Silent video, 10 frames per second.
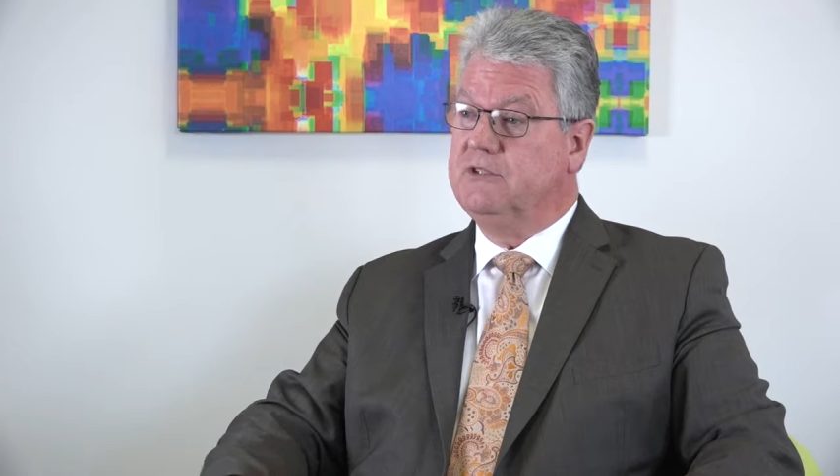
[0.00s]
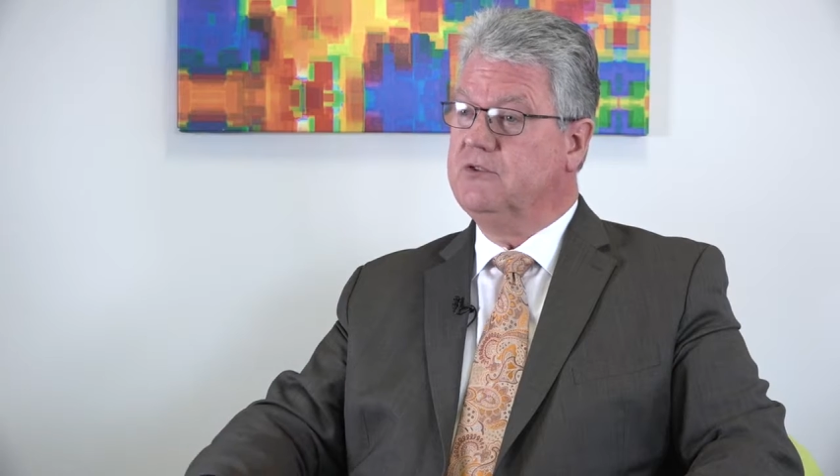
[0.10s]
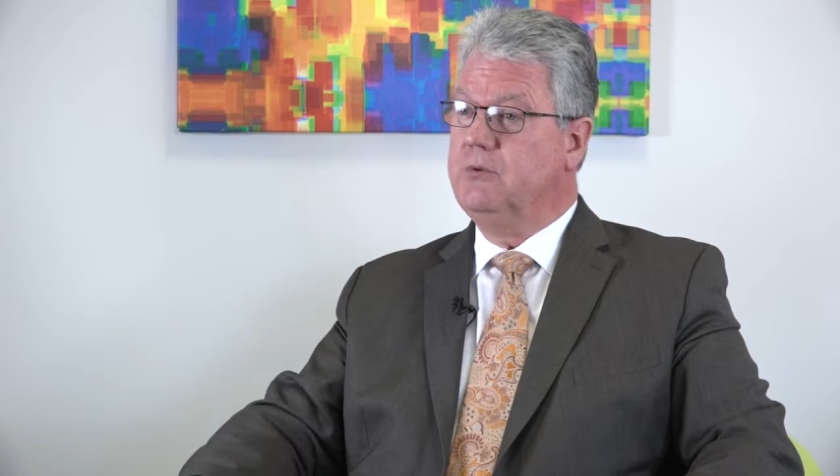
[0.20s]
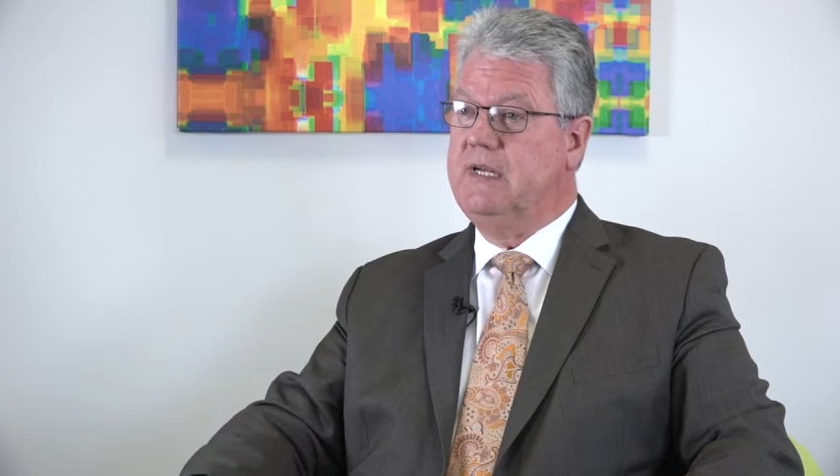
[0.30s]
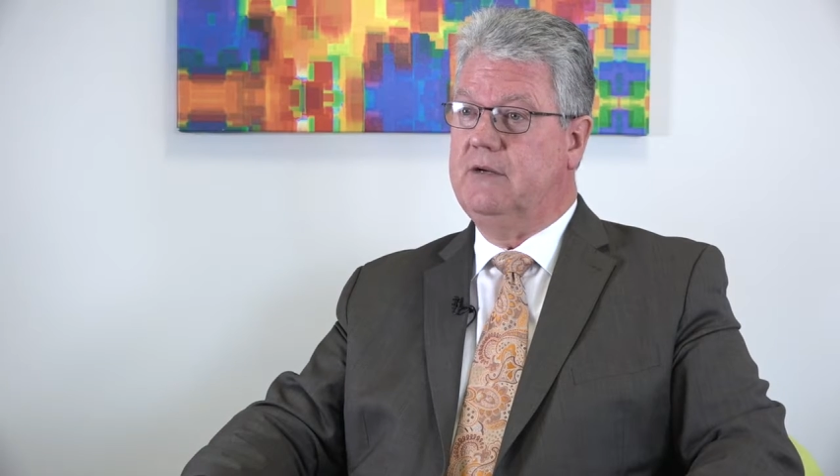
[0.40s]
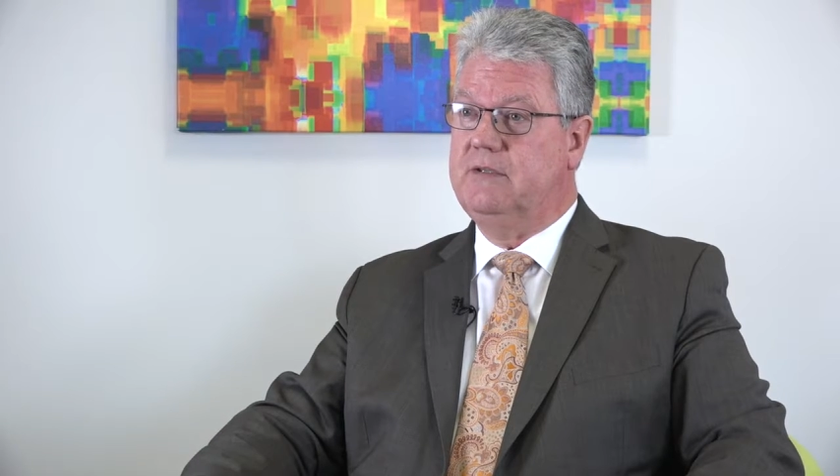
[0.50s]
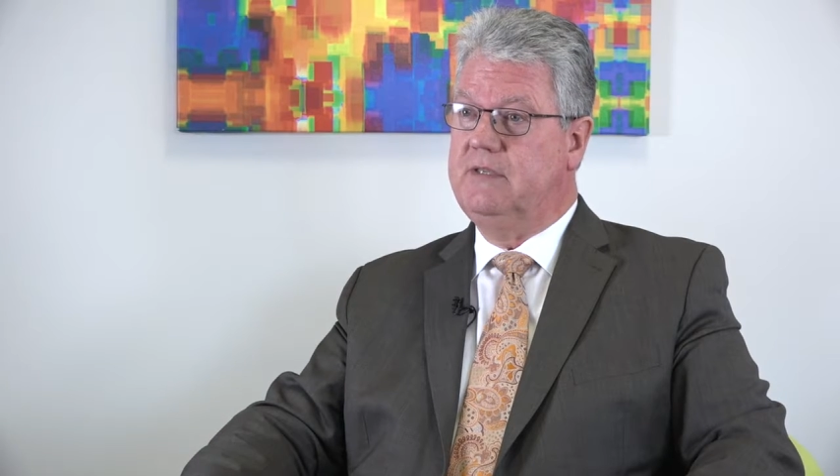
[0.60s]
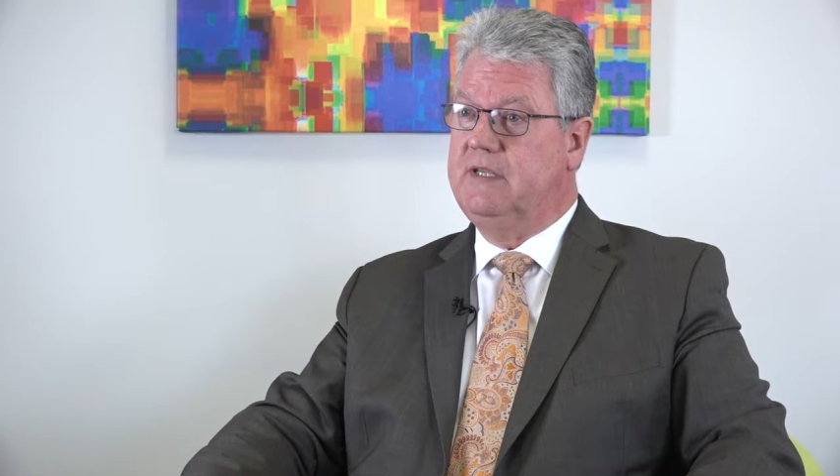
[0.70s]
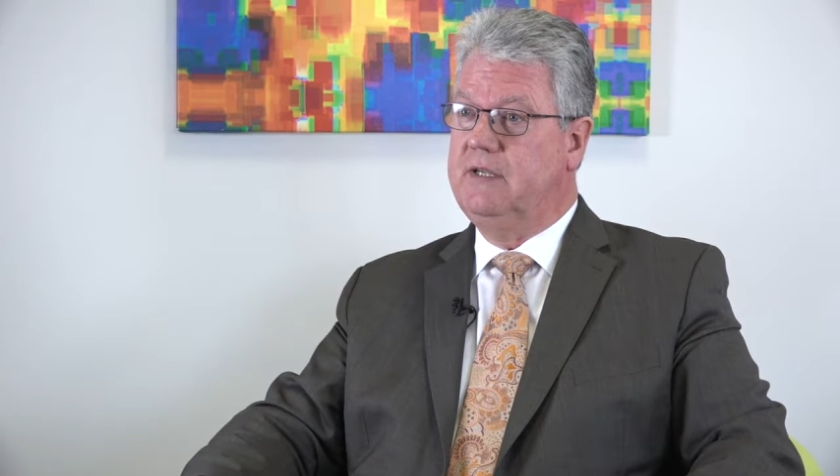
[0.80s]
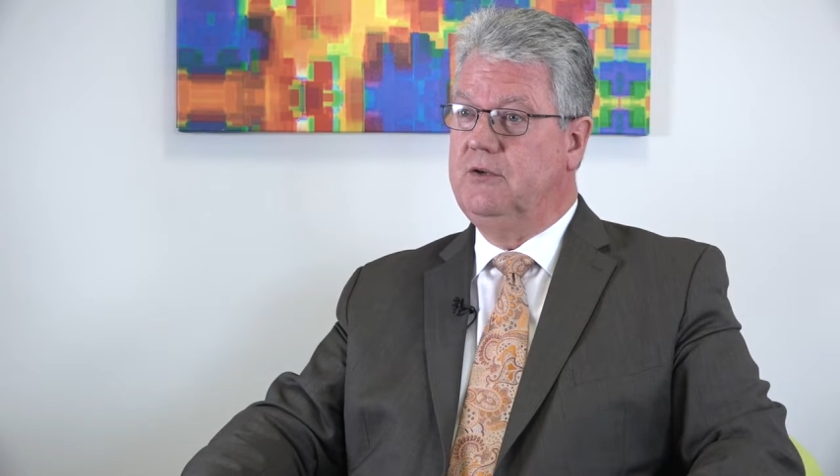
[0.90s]
straight out
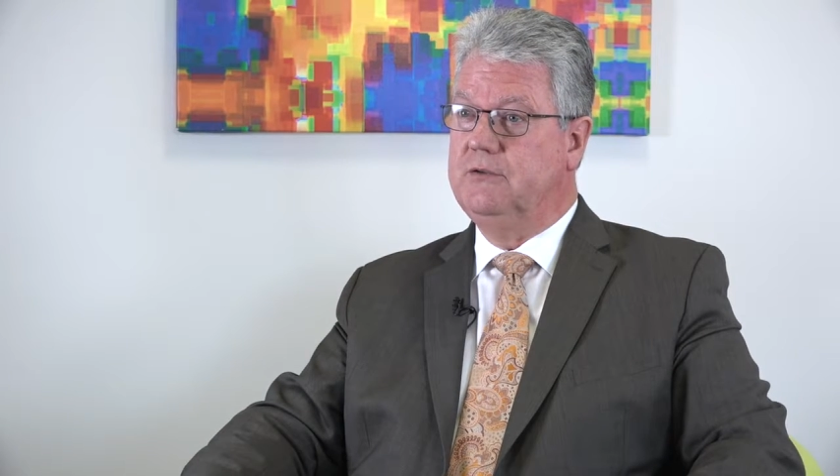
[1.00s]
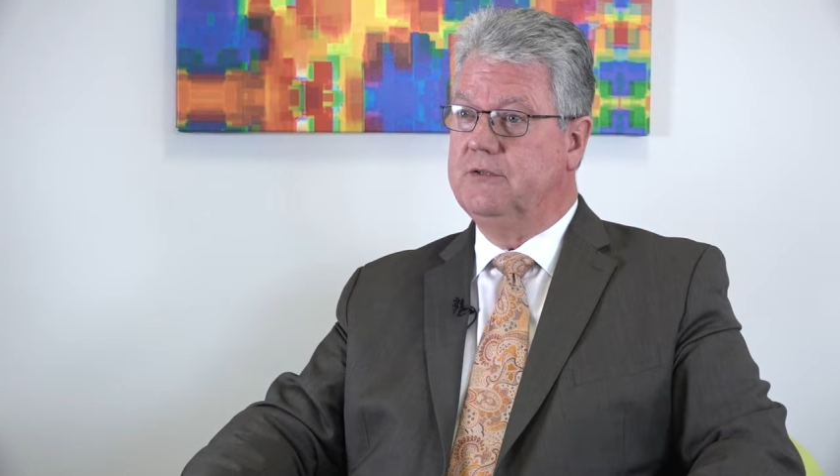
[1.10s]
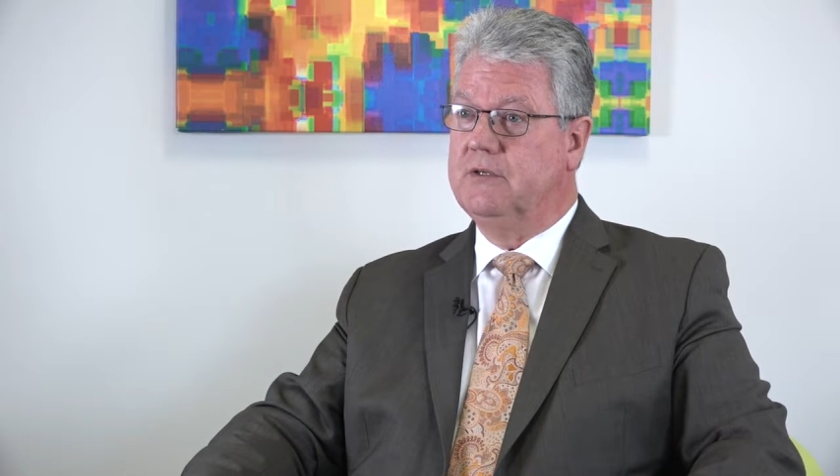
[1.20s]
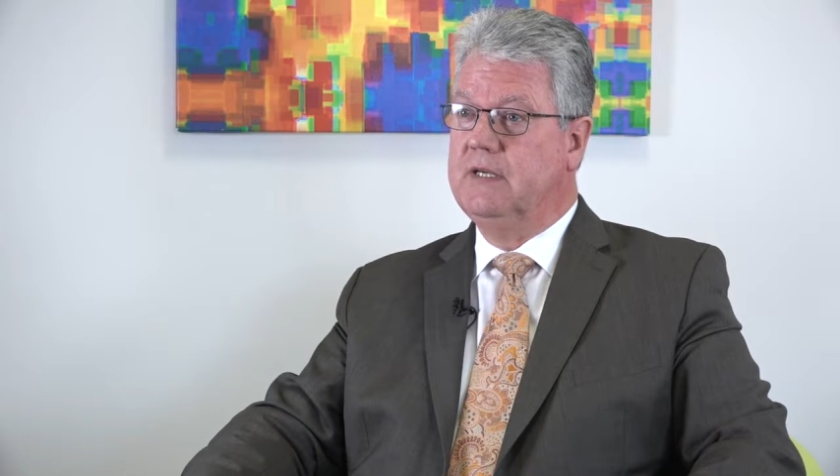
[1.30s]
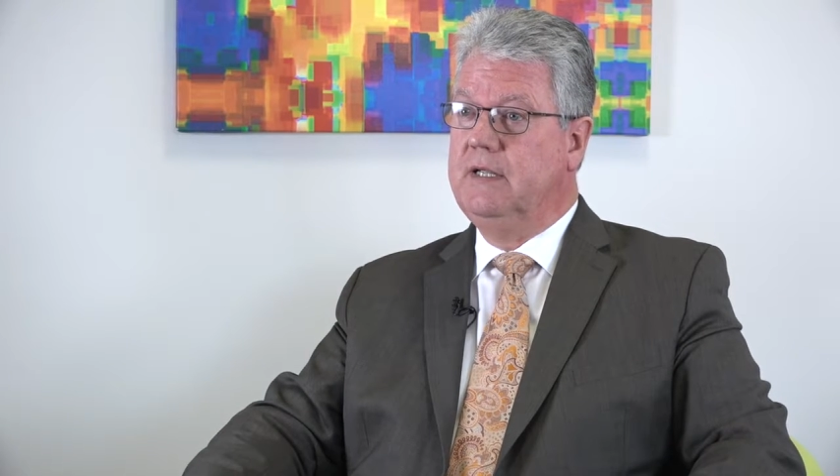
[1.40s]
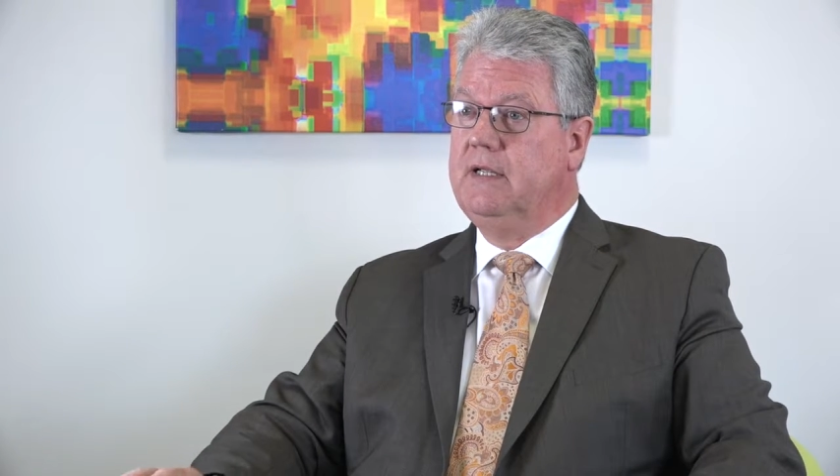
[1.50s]
to the end user